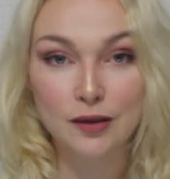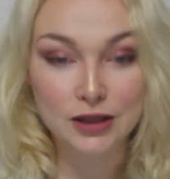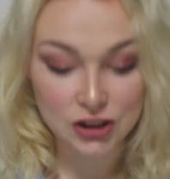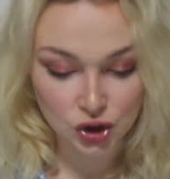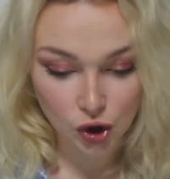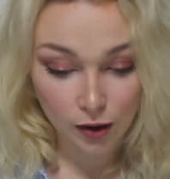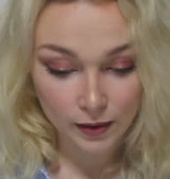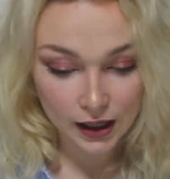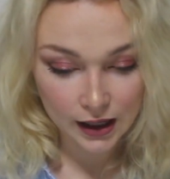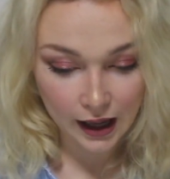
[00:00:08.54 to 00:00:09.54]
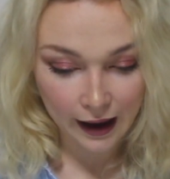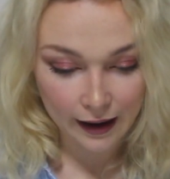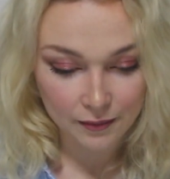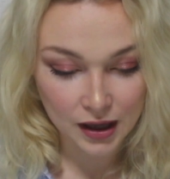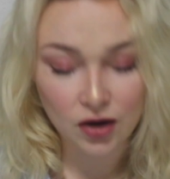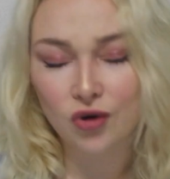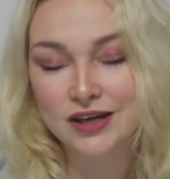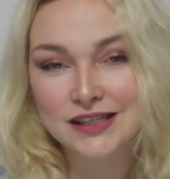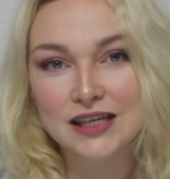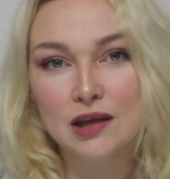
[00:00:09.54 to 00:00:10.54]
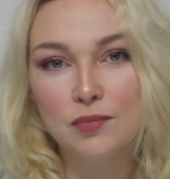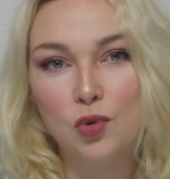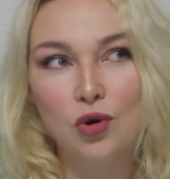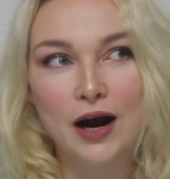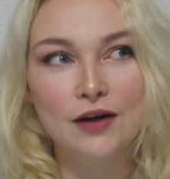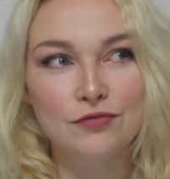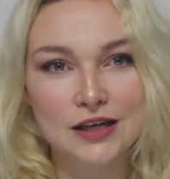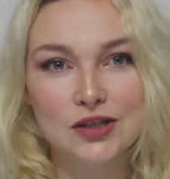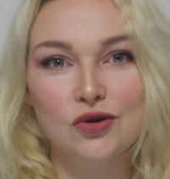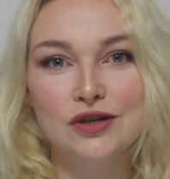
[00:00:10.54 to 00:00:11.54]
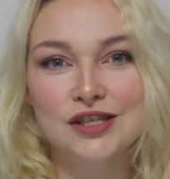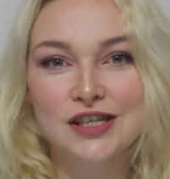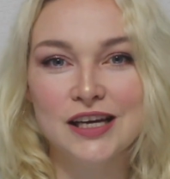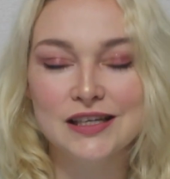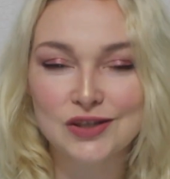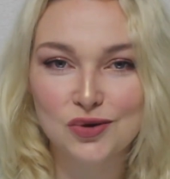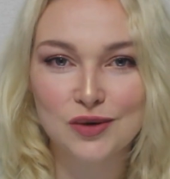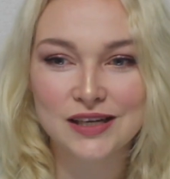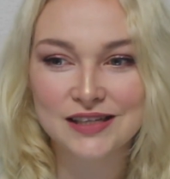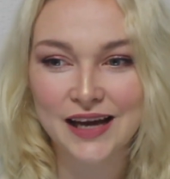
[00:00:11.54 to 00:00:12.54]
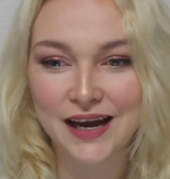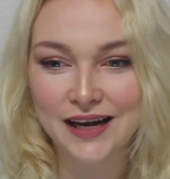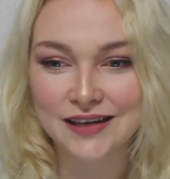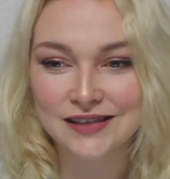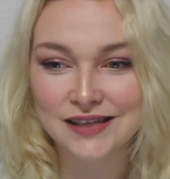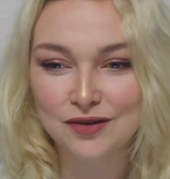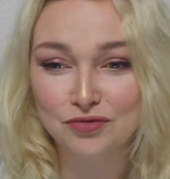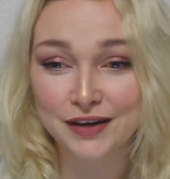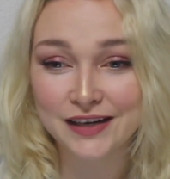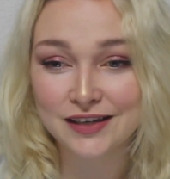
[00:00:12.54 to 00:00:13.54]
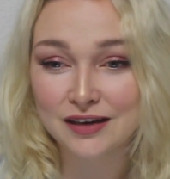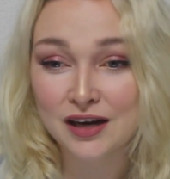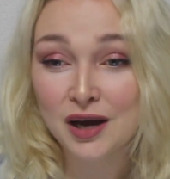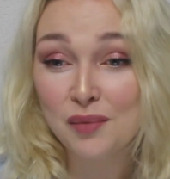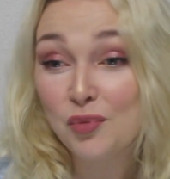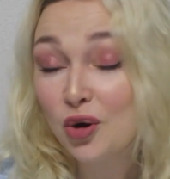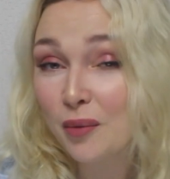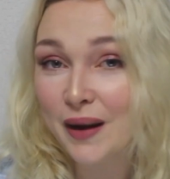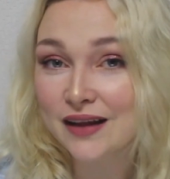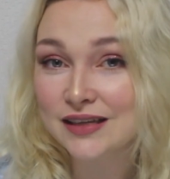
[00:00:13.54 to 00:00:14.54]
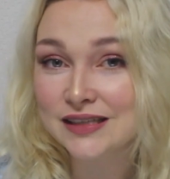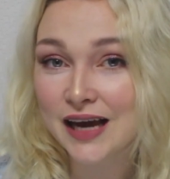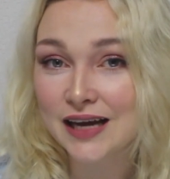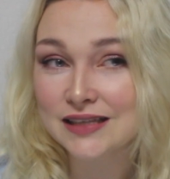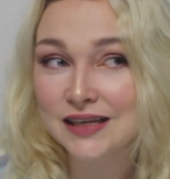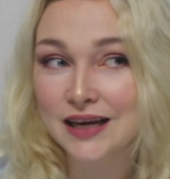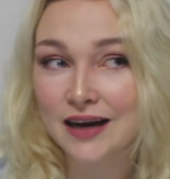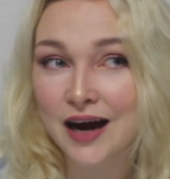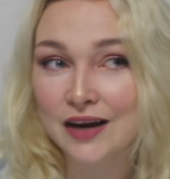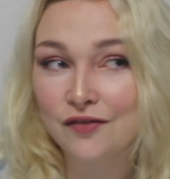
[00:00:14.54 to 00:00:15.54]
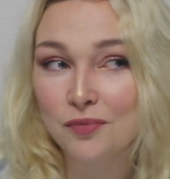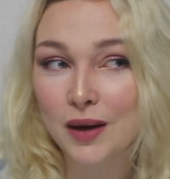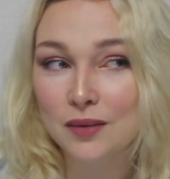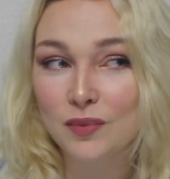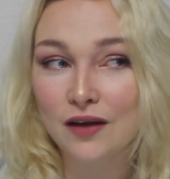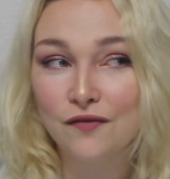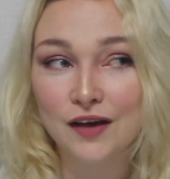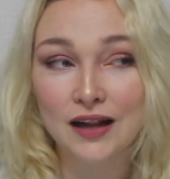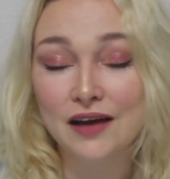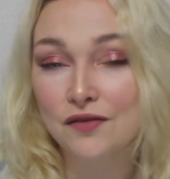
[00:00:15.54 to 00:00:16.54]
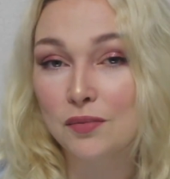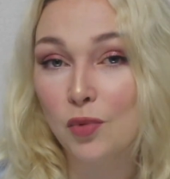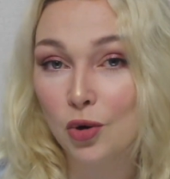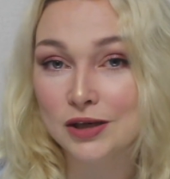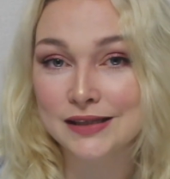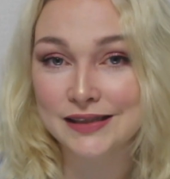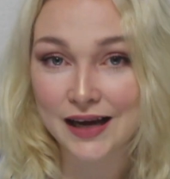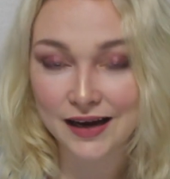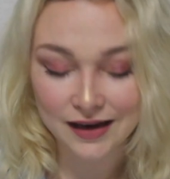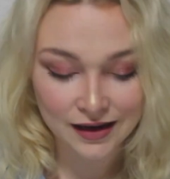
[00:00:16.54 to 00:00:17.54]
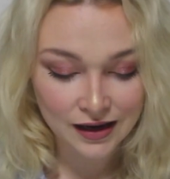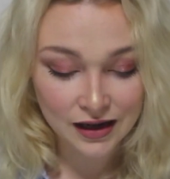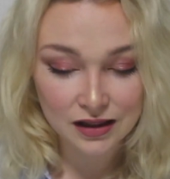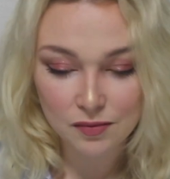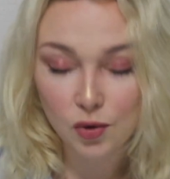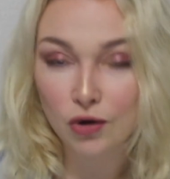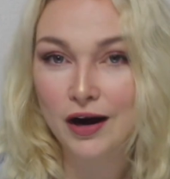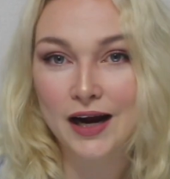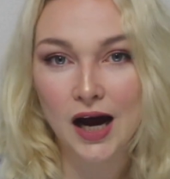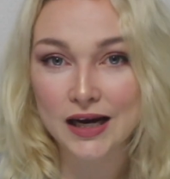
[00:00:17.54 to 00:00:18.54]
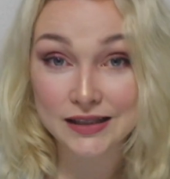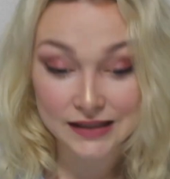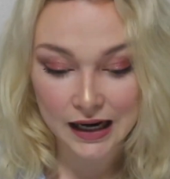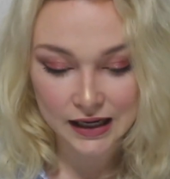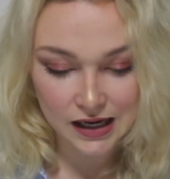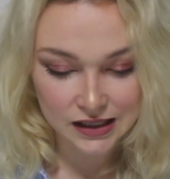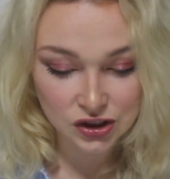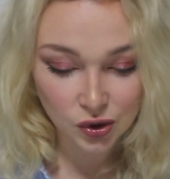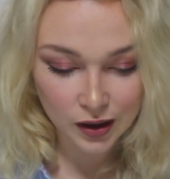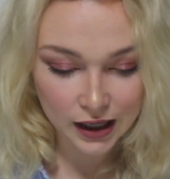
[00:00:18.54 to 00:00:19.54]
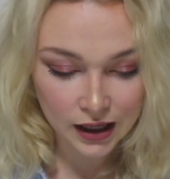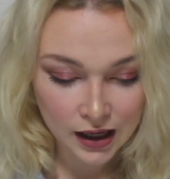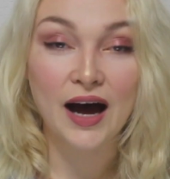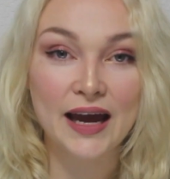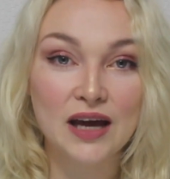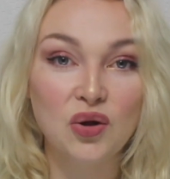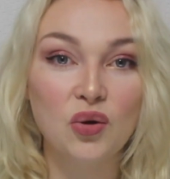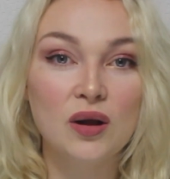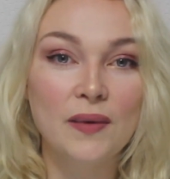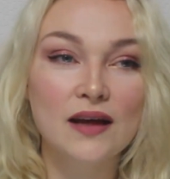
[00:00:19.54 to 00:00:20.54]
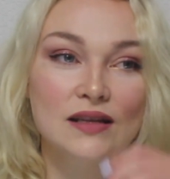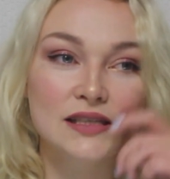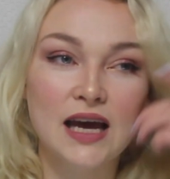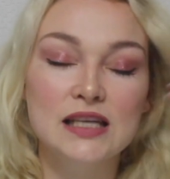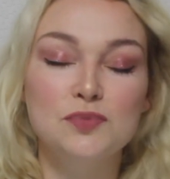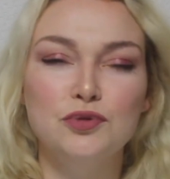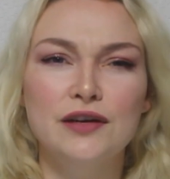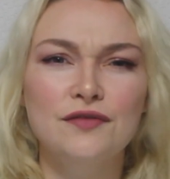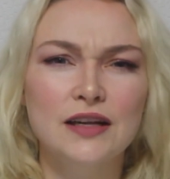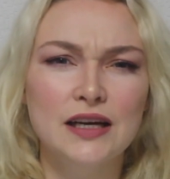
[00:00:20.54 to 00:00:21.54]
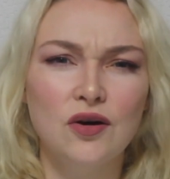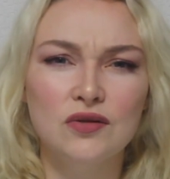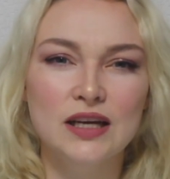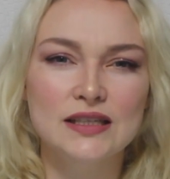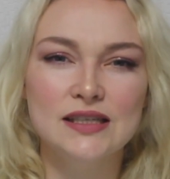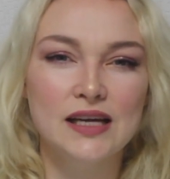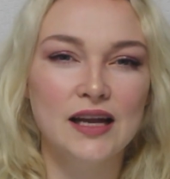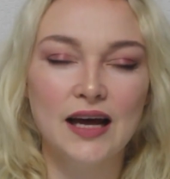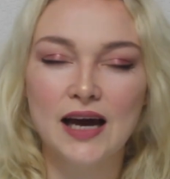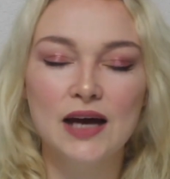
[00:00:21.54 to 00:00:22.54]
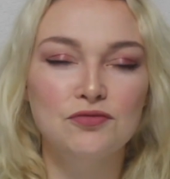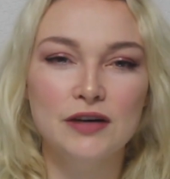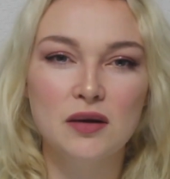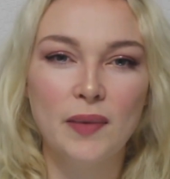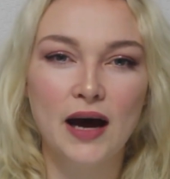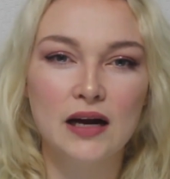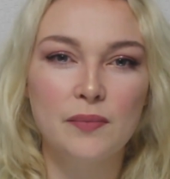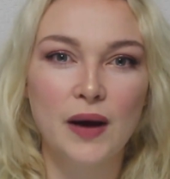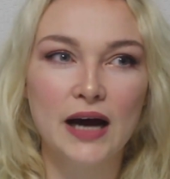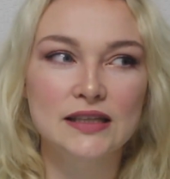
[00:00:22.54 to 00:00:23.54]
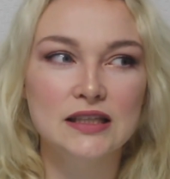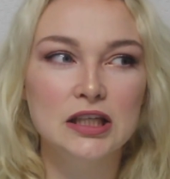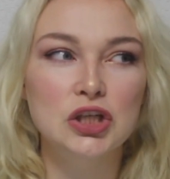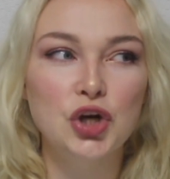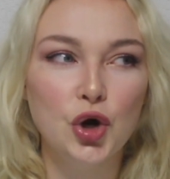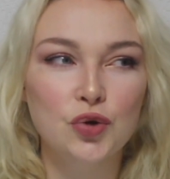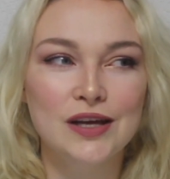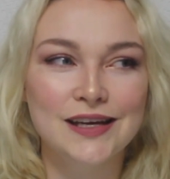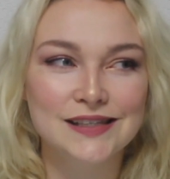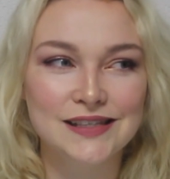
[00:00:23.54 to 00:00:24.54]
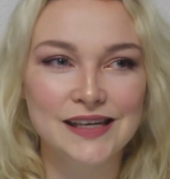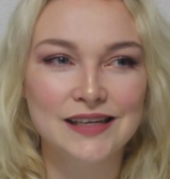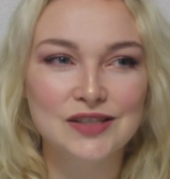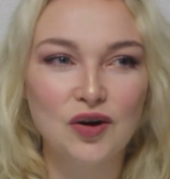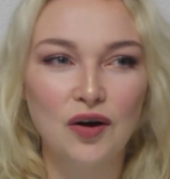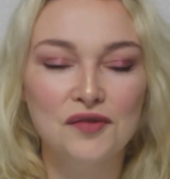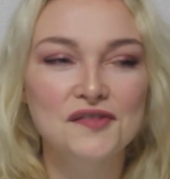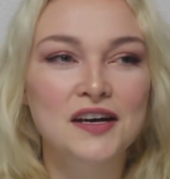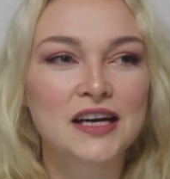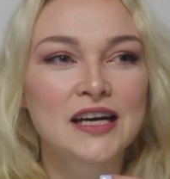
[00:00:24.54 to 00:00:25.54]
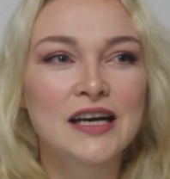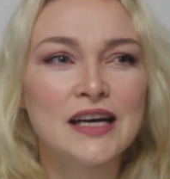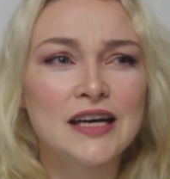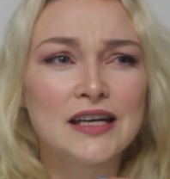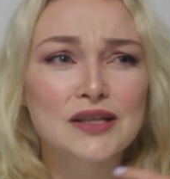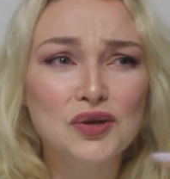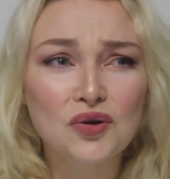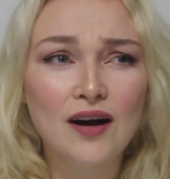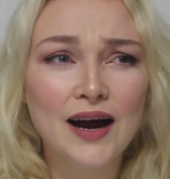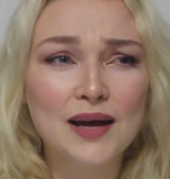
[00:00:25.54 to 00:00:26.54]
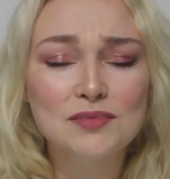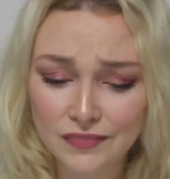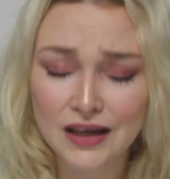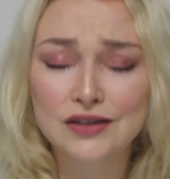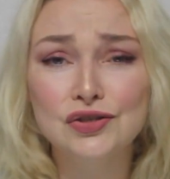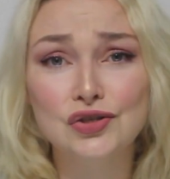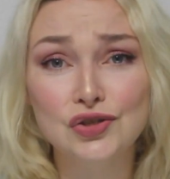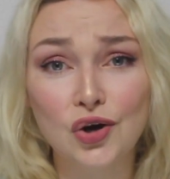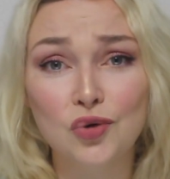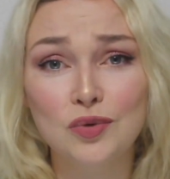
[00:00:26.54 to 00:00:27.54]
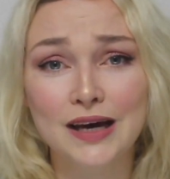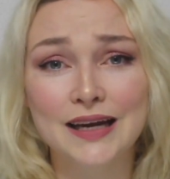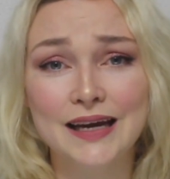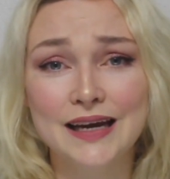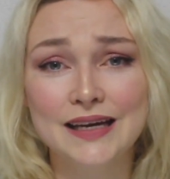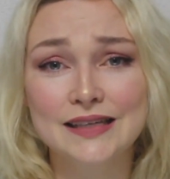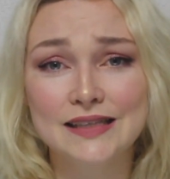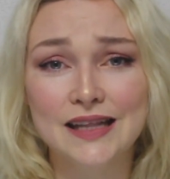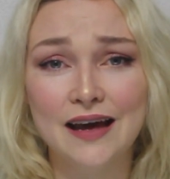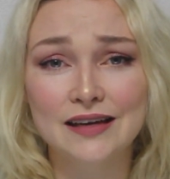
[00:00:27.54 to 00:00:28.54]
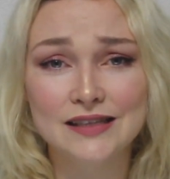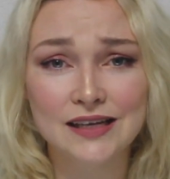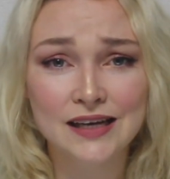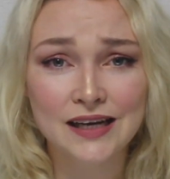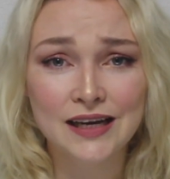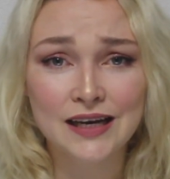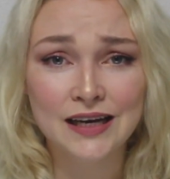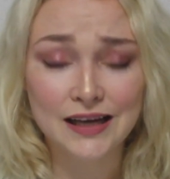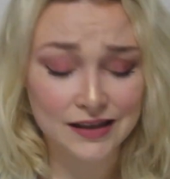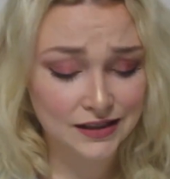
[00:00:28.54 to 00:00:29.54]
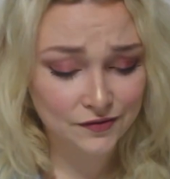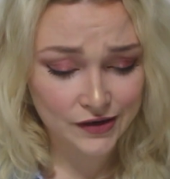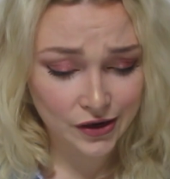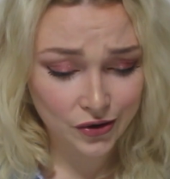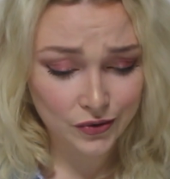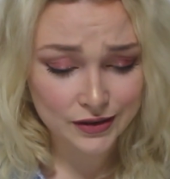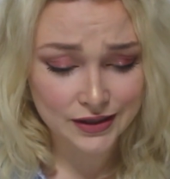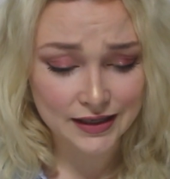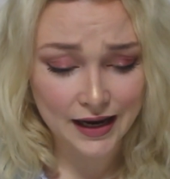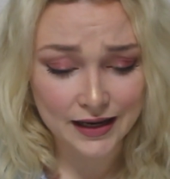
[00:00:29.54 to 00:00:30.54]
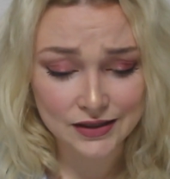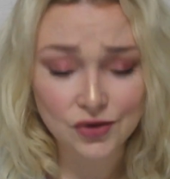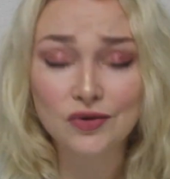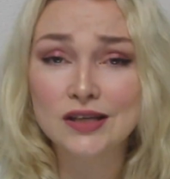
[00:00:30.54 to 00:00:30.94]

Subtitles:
disturbing, and honestly the more I researched into it and read more about this case, it kind of made me feel even more sick the more I kind of dug into it. I had heard about this case briefly on the internet, like I'd read about it, but I didn't know the extent of the crimes, so we're going to get into that in this video today. So